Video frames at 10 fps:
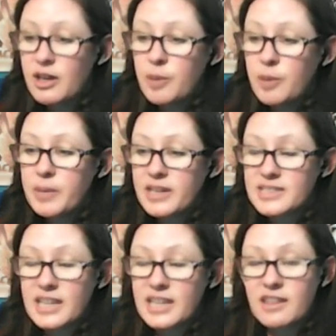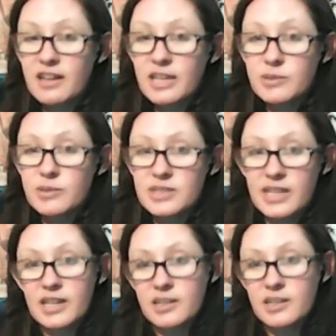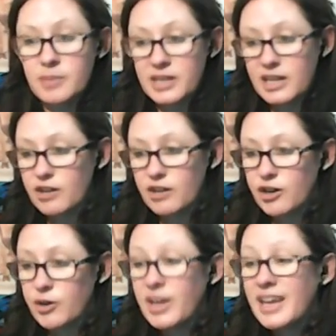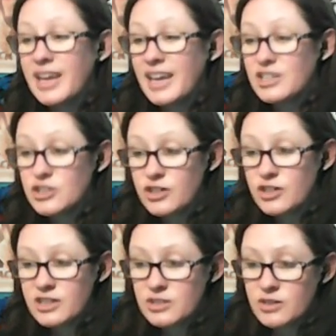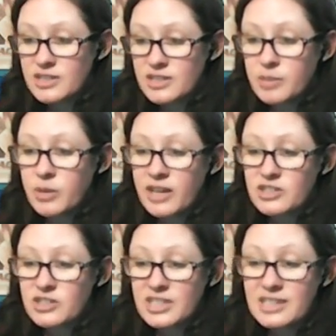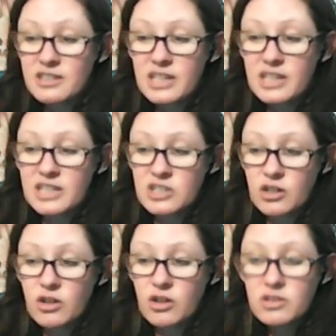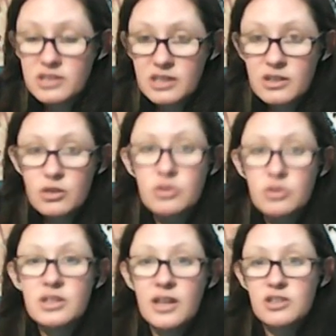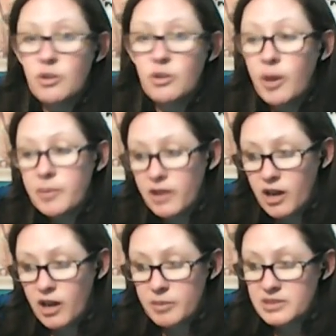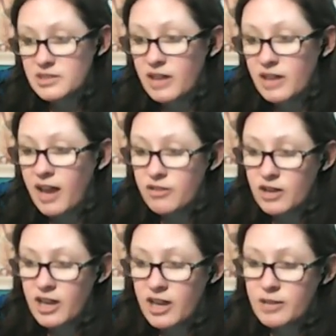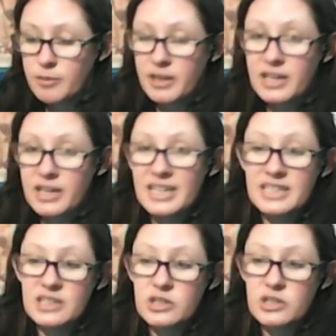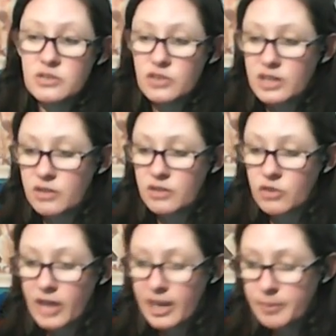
because he thought he was like going to be a hero. And during this run, Deadpool actually killed Agent Coulson, who did not show up in the comics until after Iron Man, and he did this for the evil oh. Cap.